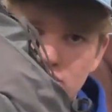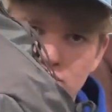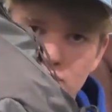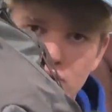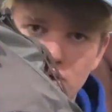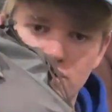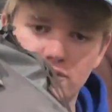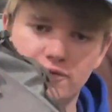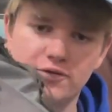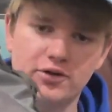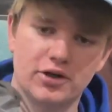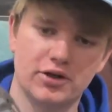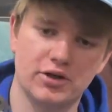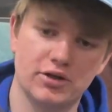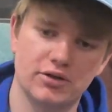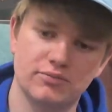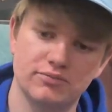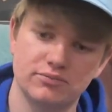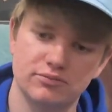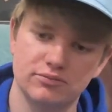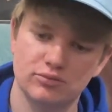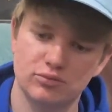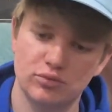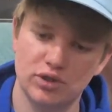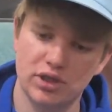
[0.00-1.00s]
bit of
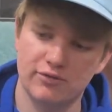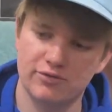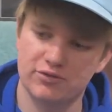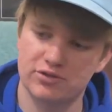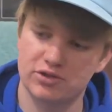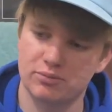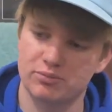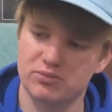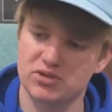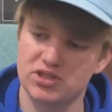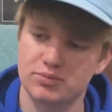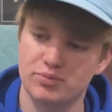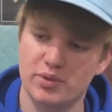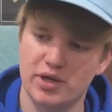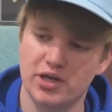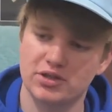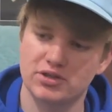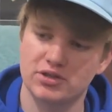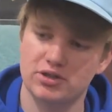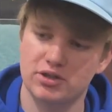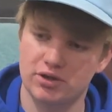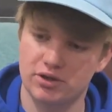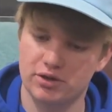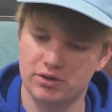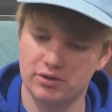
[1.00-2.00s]
we have some specs
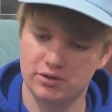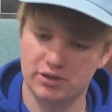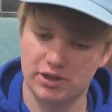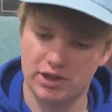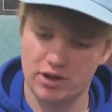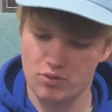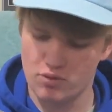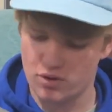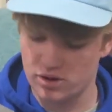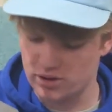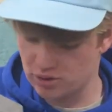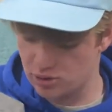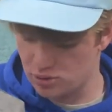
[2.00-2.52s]
here that I want